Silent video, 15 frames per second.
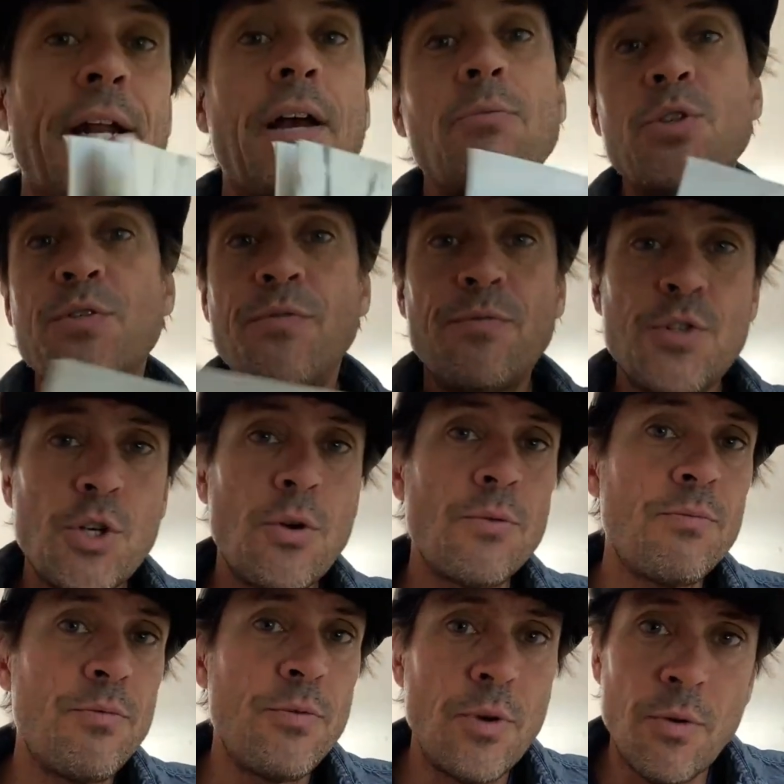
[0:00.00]
And I was
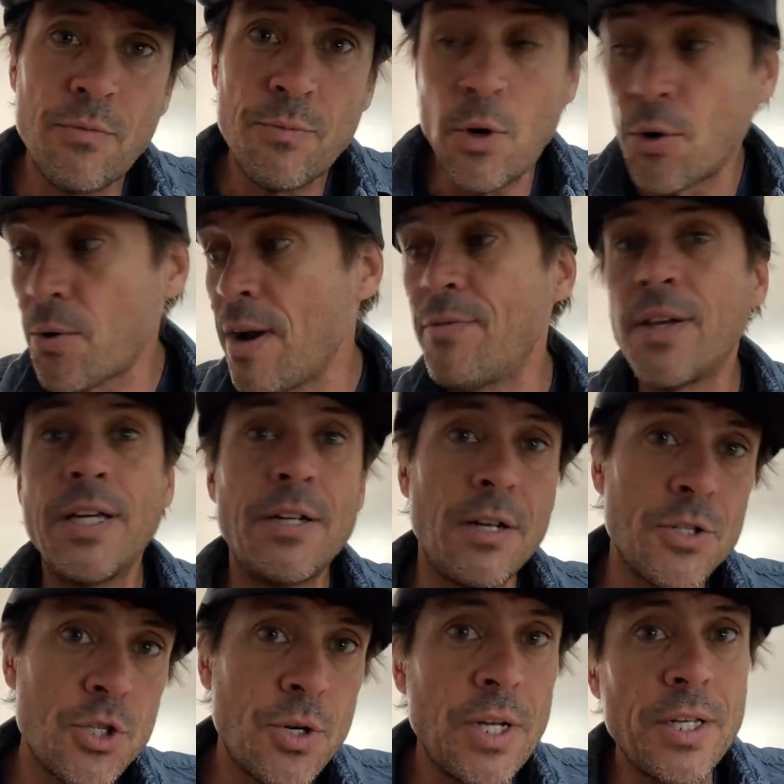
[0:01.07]
photographing in
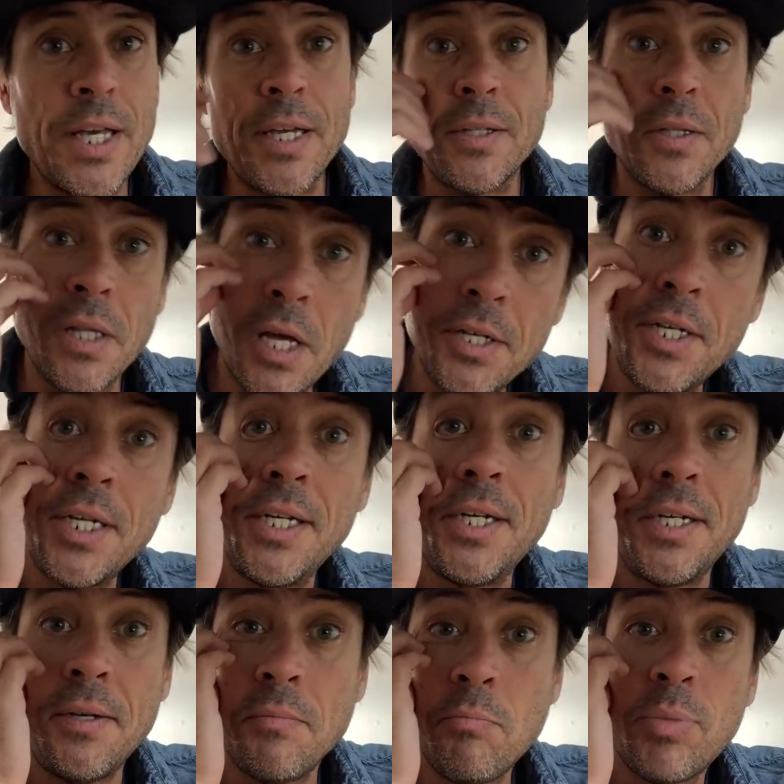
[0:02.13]
Australia and
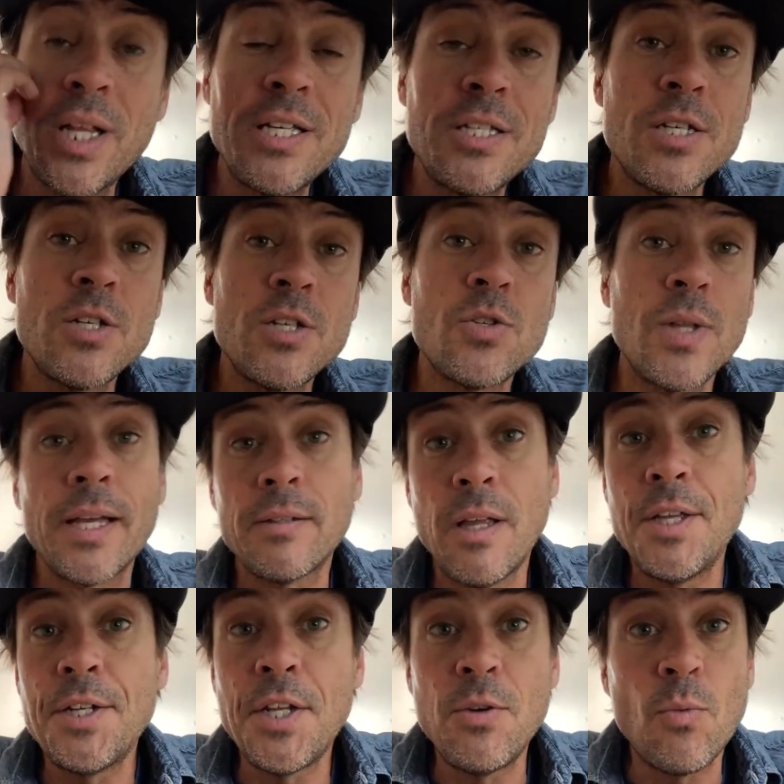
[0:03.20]
London and places like
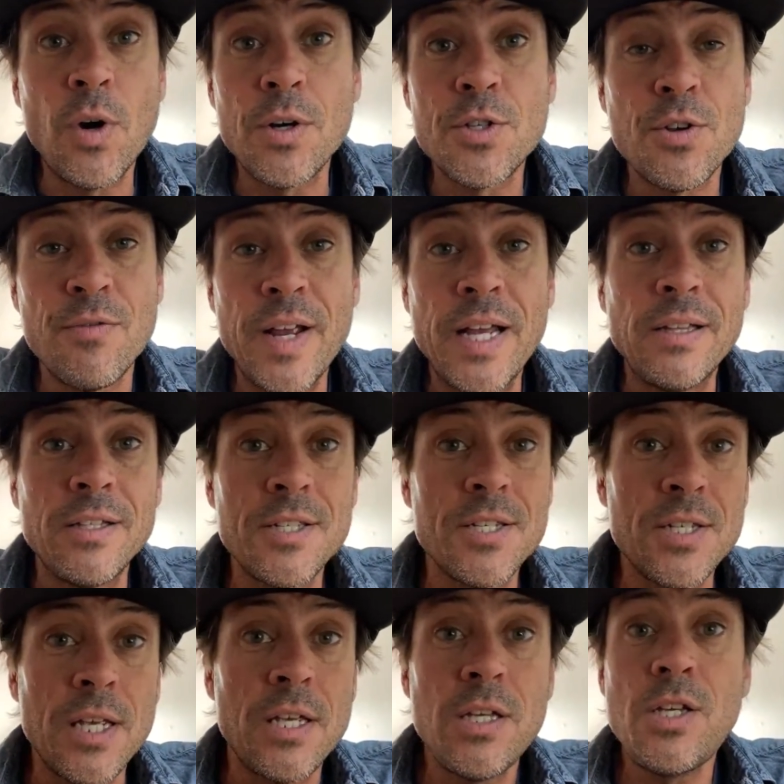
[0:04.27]
London where surveillance
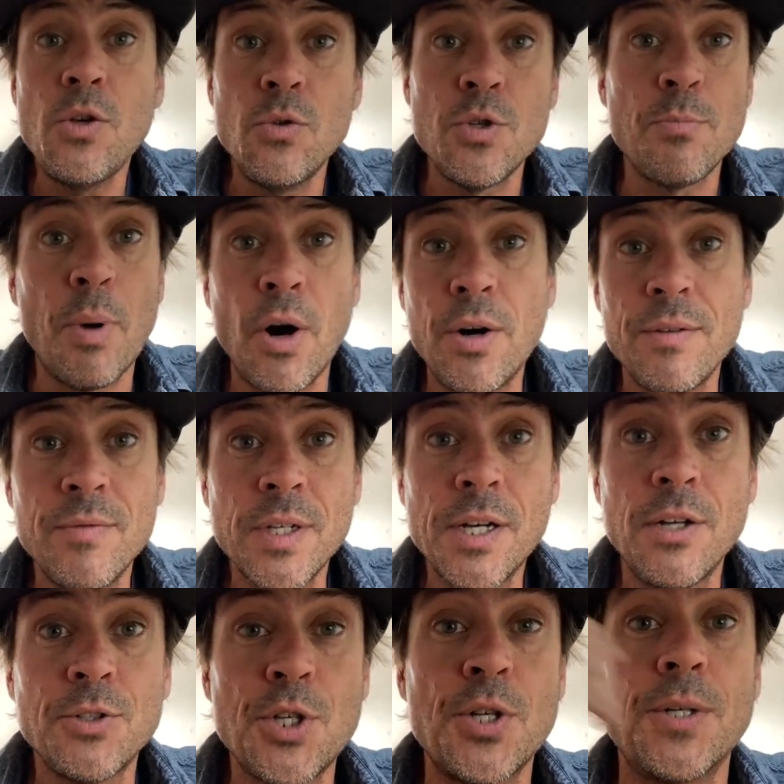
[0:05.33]
is a huge part of the
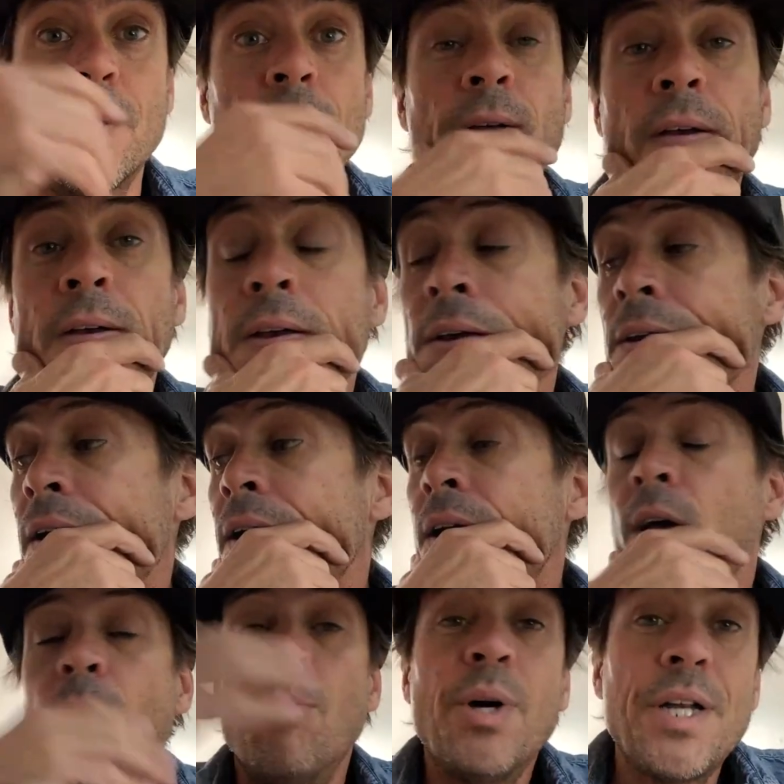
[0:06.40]
culture.
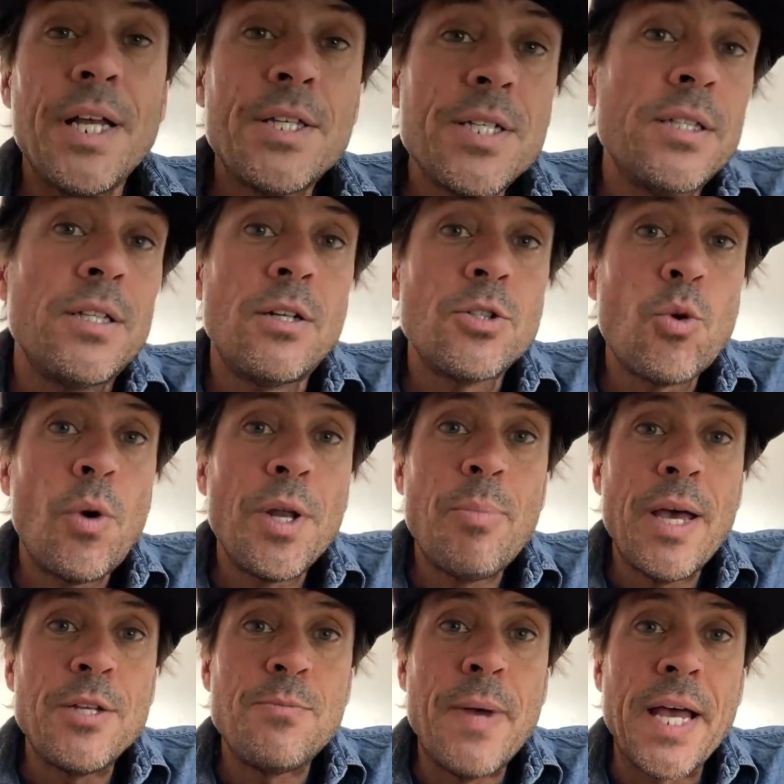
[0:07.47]
But it's a little
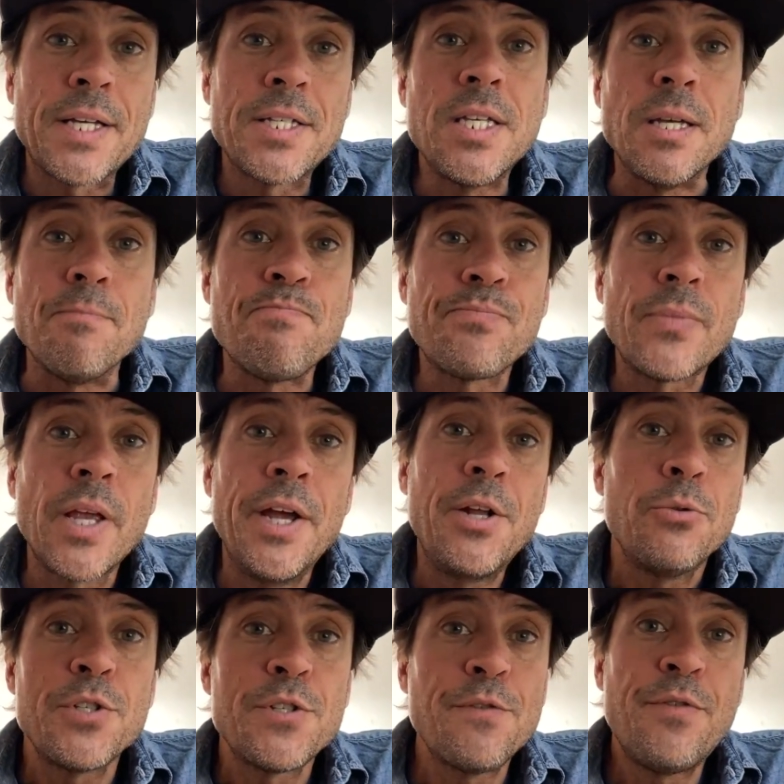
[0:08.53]
20-page magazine. And
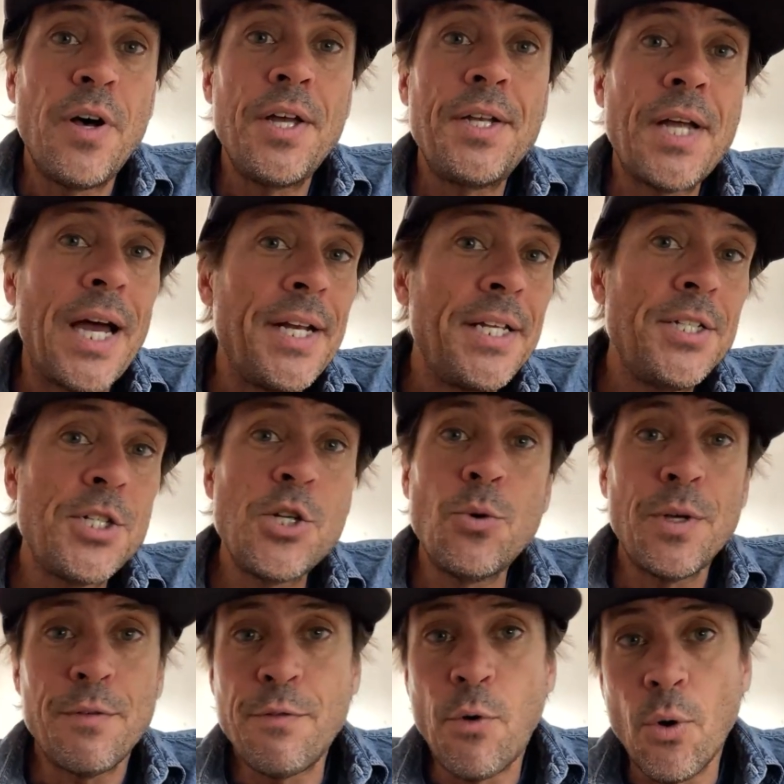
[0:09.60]
it was fun. I didn't
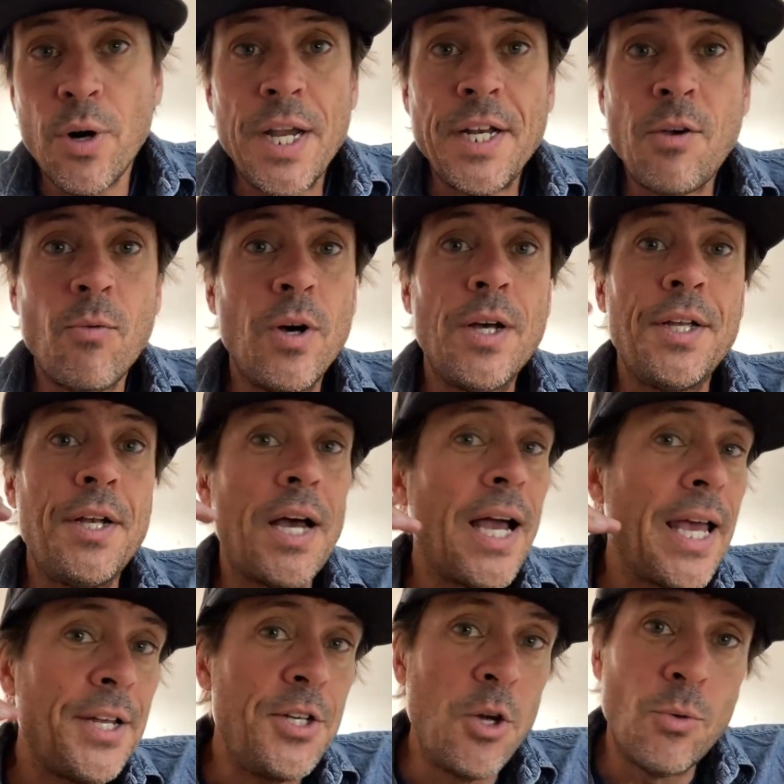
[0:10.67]
do it for anyone.
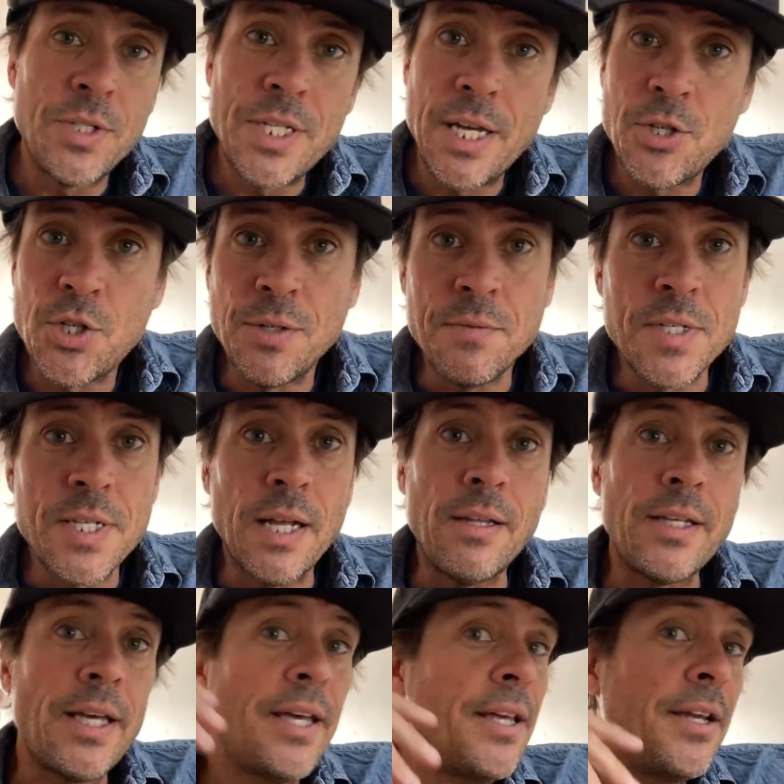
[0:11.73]
I had no intention of
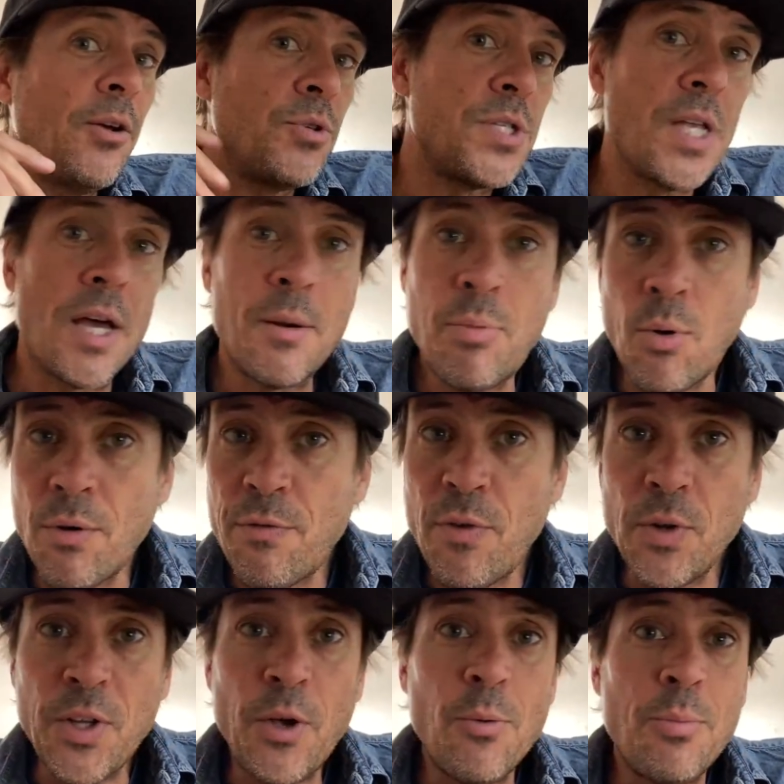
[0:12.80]
selling it. It was not a
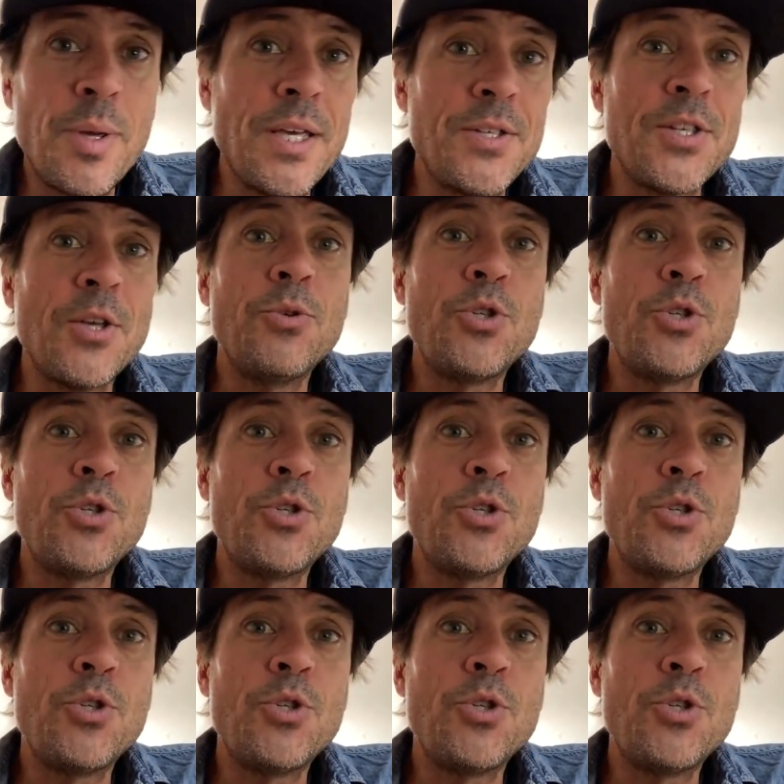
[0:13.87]
portfolio piece.